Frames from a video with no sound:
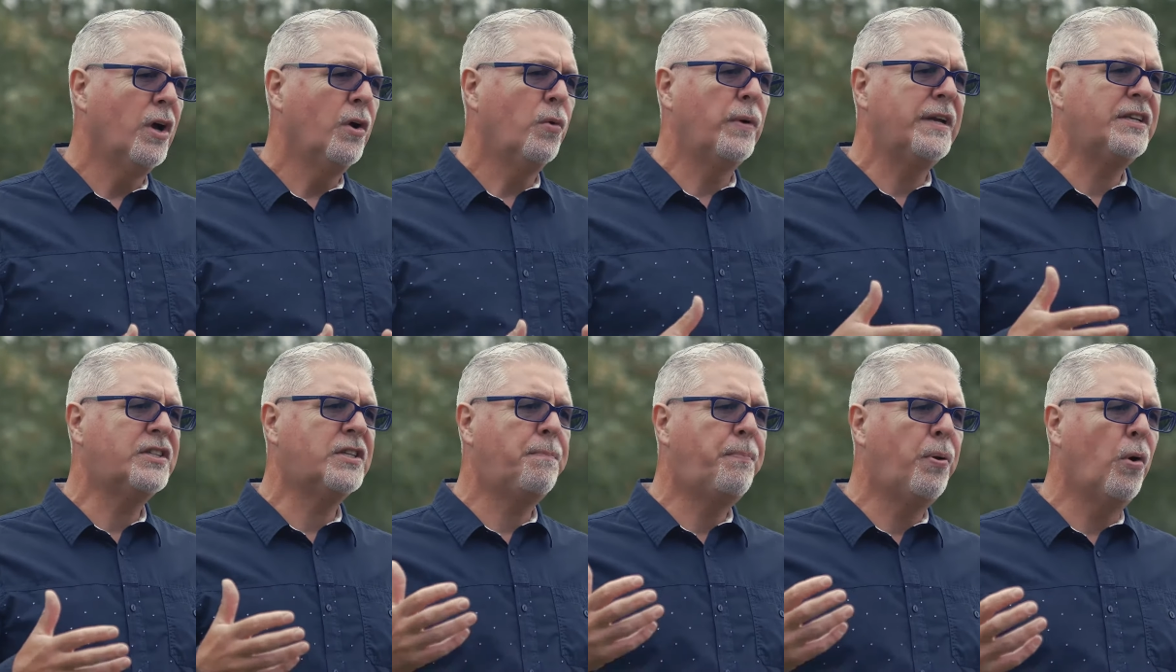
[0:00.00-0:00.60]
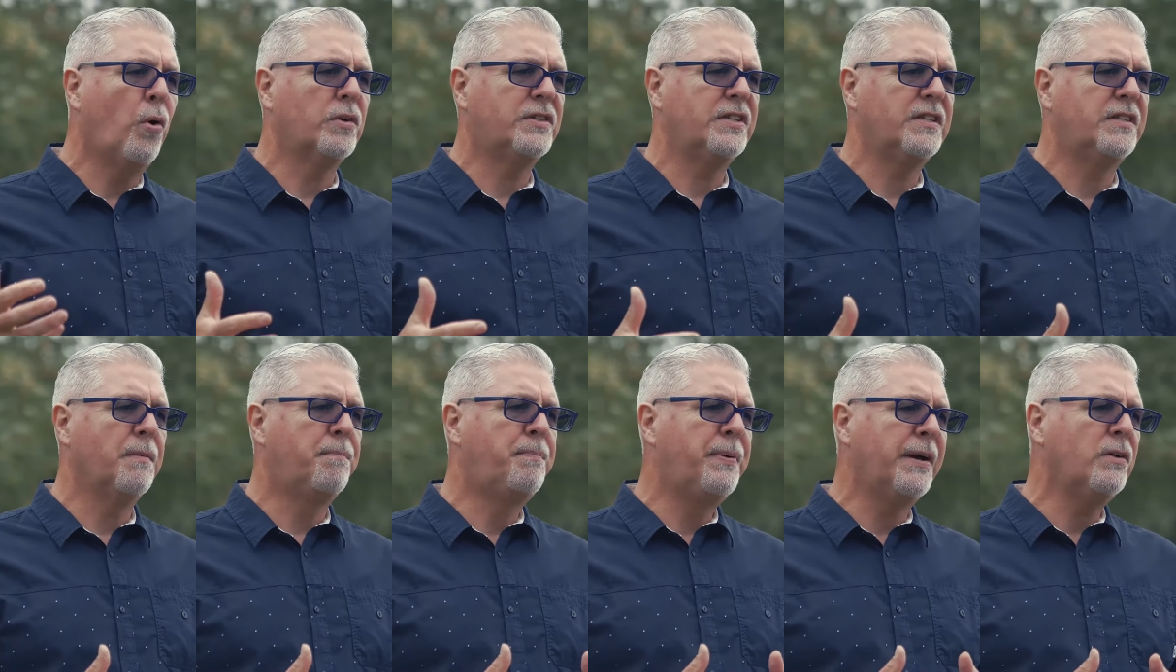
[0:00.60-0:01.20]
we supported
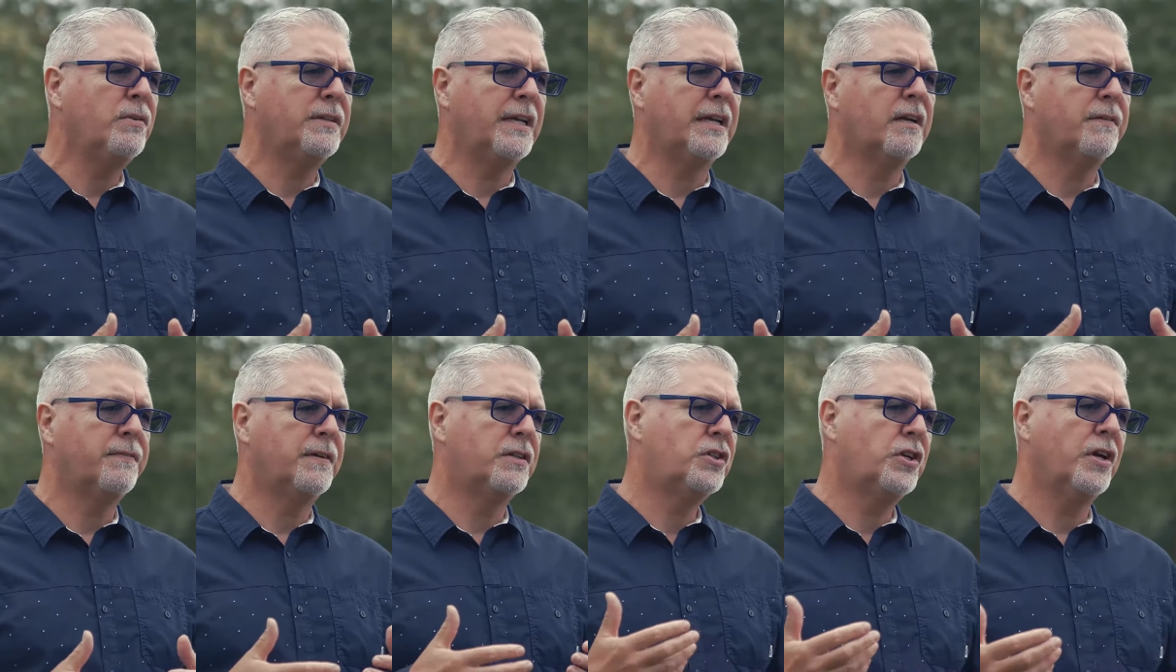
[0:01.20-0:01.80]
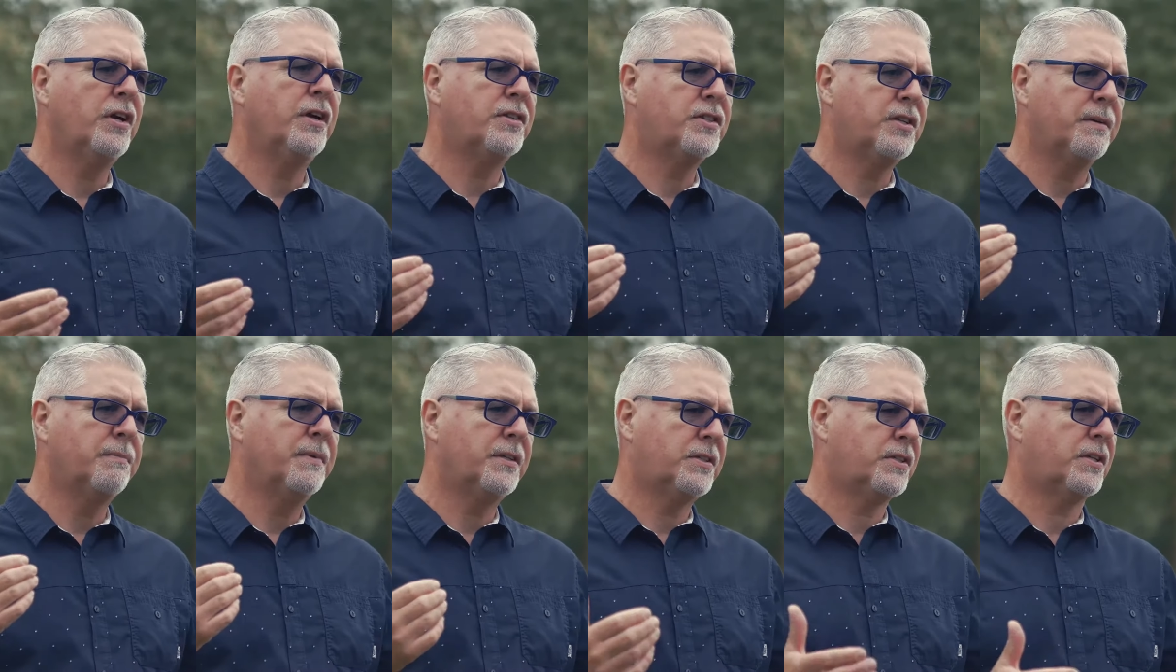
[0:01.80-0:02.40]
the building of a church
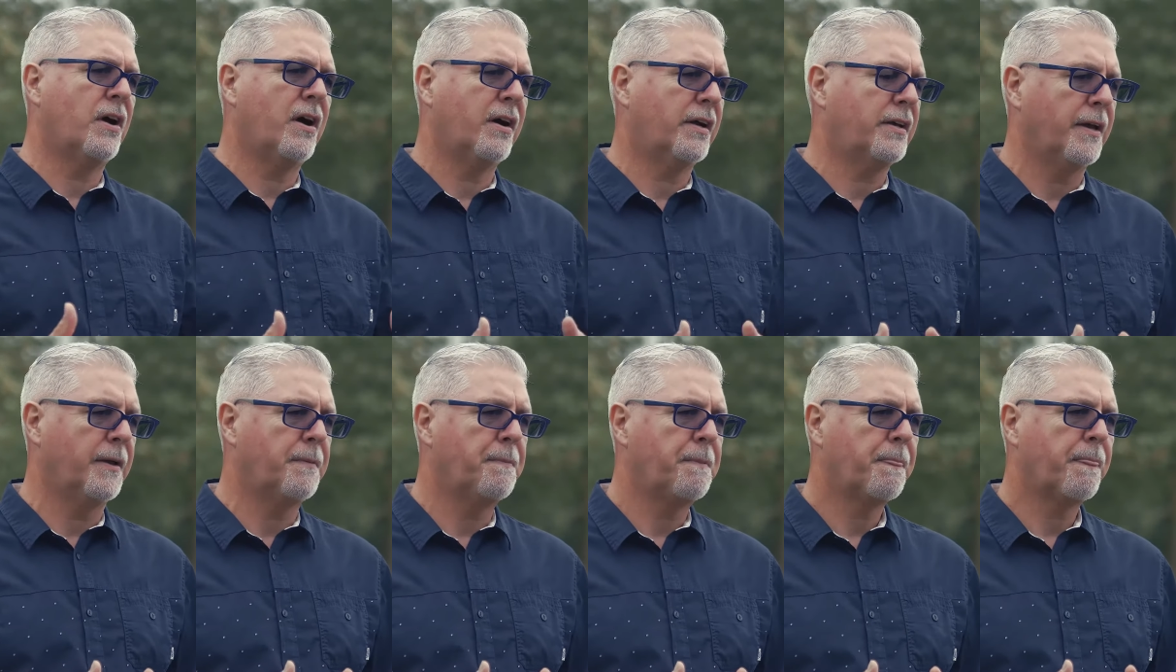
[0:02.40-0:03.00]
in Masaka.